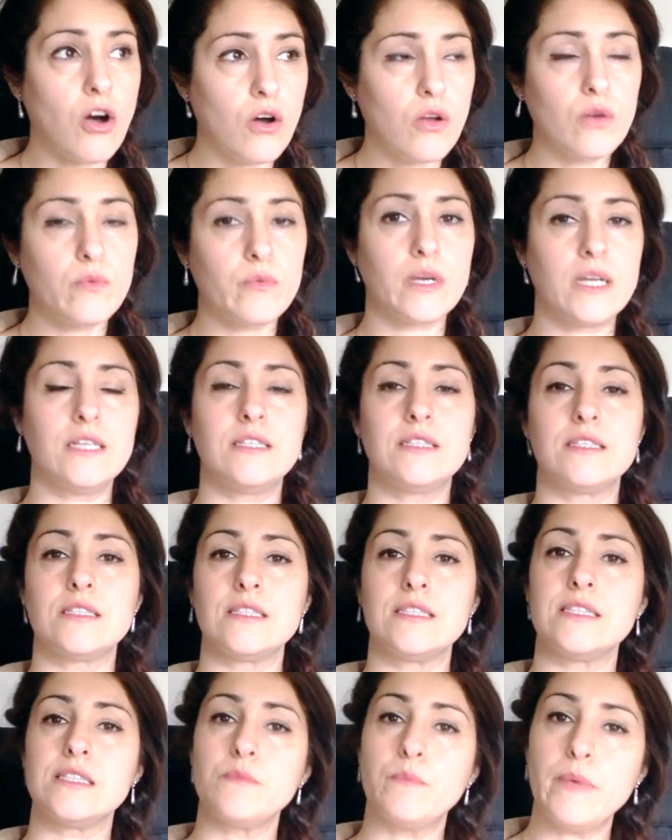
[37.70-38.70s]
always
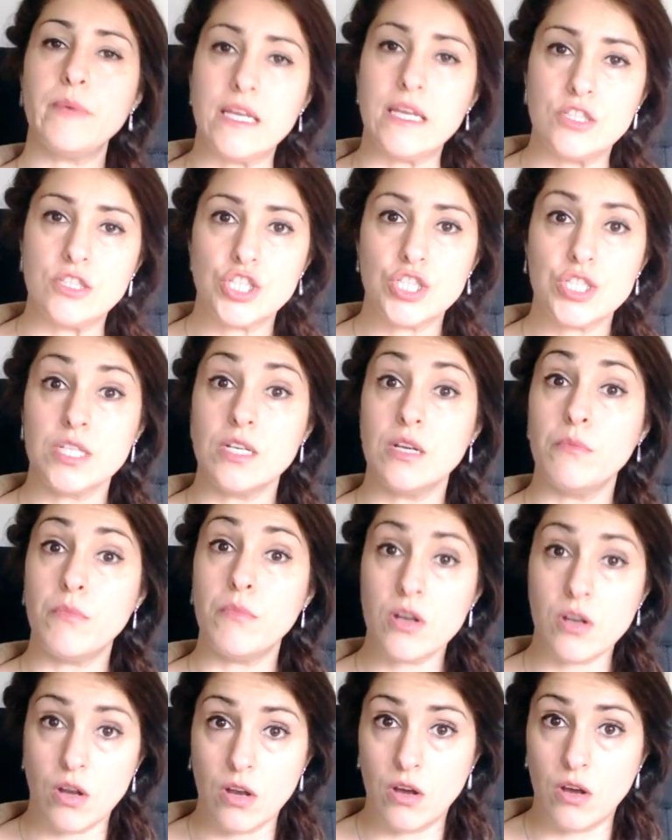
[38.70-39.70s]
a speech, a
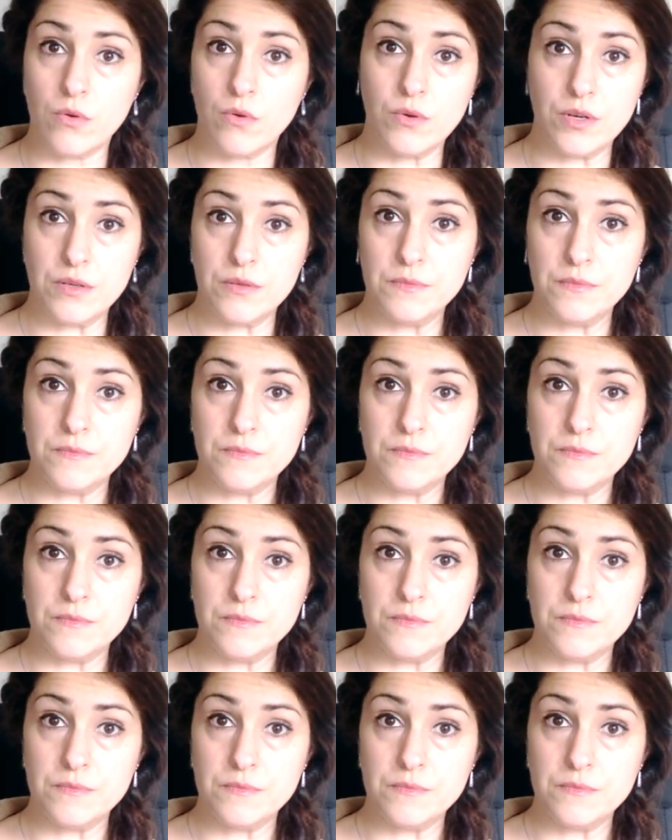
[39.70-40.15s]
monologue,